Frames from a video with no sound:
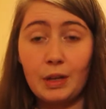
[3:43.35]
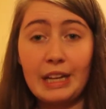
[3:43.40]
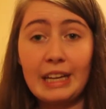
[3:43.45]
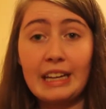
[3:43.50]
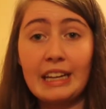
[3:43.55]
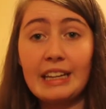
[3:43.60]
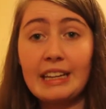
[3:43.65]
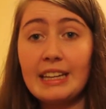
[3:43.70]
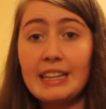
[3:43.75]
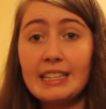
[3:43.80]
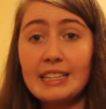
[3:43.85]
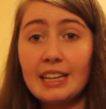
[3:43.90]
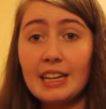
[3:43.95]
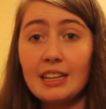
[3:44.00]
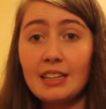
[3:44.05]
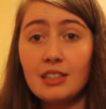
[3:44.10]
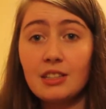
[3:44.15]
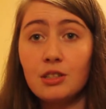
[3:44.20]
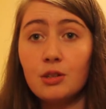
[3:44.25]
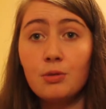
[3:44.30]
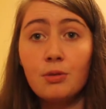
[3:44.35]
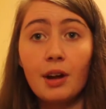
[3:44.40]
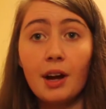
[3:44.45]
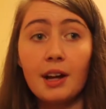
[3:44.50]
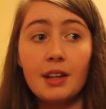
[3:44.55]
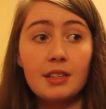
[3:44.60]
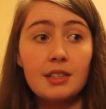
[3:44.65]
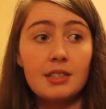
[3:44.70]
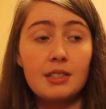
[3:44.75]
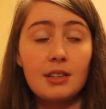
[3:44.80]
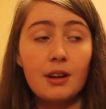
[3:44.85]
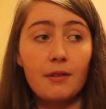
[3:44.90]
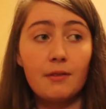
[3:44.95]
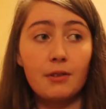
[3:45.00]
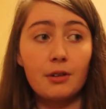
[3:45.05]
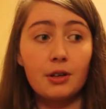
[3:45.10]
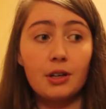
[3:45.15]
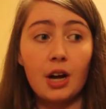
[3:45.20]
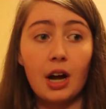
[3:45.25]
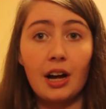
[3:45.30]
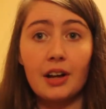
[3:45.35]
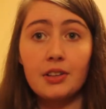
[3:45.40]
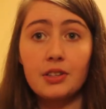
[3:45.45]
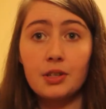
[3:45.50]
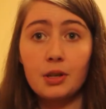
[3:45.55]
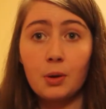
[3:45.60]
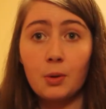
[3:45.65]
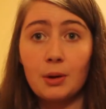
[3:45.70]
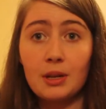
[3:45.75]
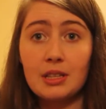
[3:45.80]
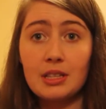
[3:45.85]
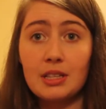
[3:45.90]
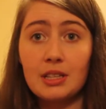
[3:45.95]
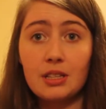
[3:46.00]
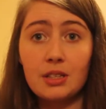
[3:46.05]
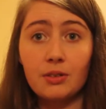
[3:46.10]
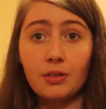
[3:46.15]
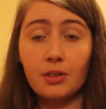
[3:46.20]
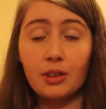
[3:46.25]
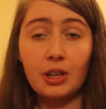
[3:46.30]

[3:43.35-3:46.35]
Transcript: Like, these kids do not suffer consequences for